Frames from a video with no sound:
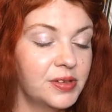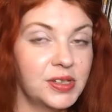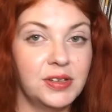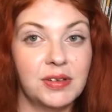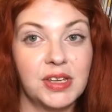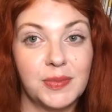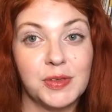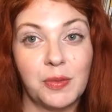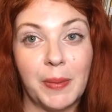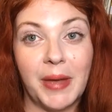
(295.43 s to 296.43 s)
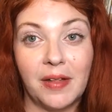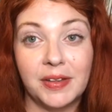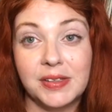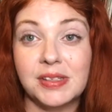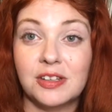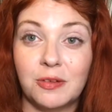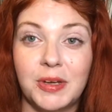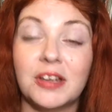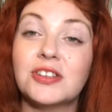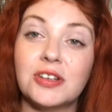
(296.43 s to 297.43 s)
so you can keep some more balance in your
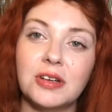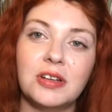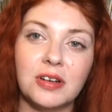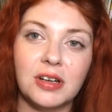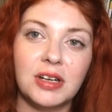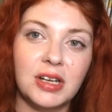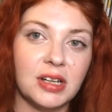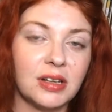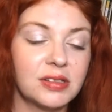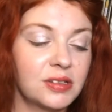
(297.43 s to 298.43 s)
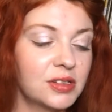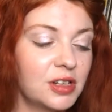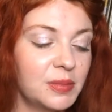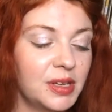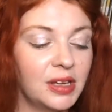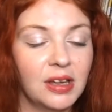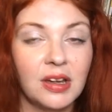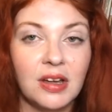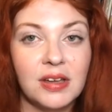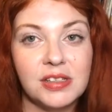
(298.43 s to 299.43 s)
week, because you're going to need it, because there's going to be
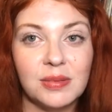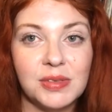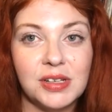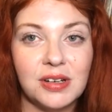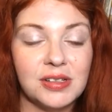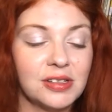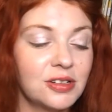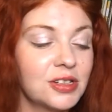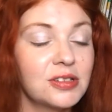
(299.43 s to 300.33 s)
some serious energy.